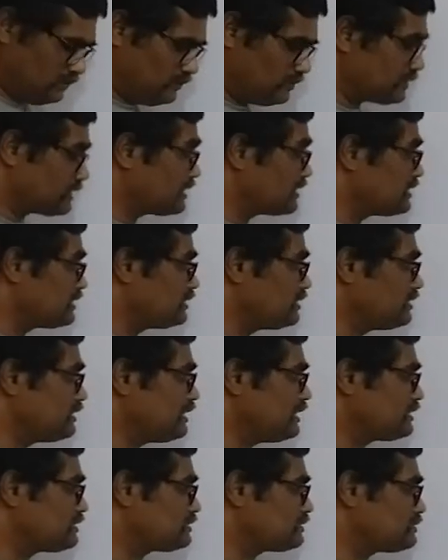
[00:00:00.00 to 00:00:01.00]
for writing the
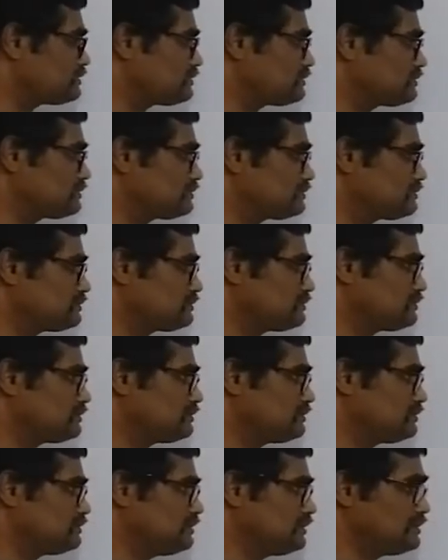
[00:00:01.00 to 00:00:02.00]
next,
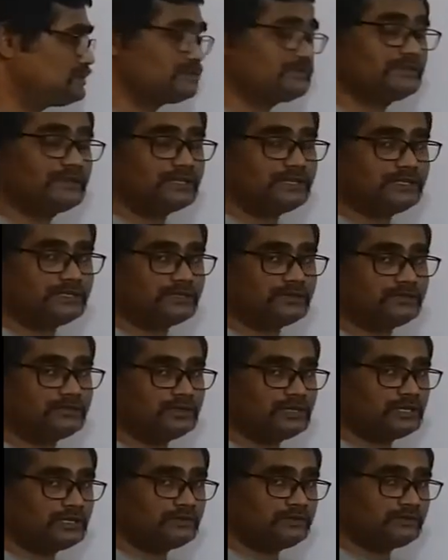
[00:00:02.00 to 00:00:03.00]
it is very easy.
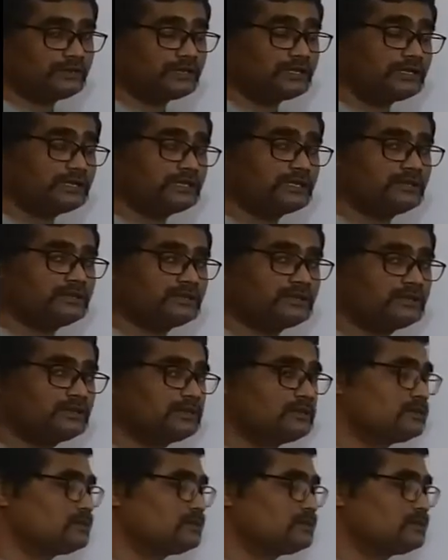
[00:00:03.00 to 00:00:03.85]
We have written